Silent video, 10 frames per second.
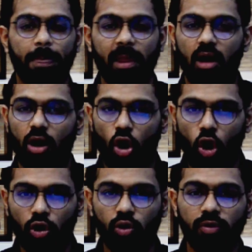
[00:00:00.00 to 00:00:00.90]
uh,
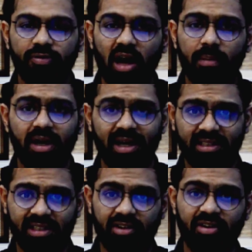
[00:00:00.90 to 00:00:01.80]
auto, pharma,
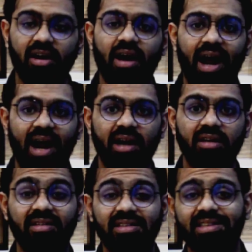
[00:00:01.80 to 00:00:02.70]
etc.
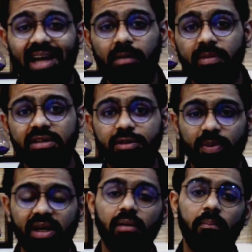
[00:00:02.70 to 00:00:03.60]
and the segments
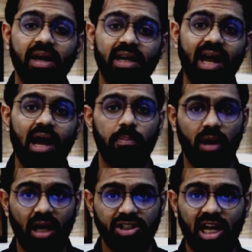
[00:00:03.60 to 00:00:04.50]
being mid cap,
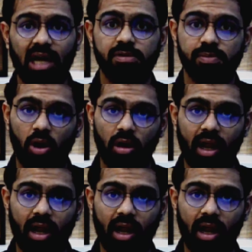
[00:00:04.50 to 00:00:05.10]
large cap, small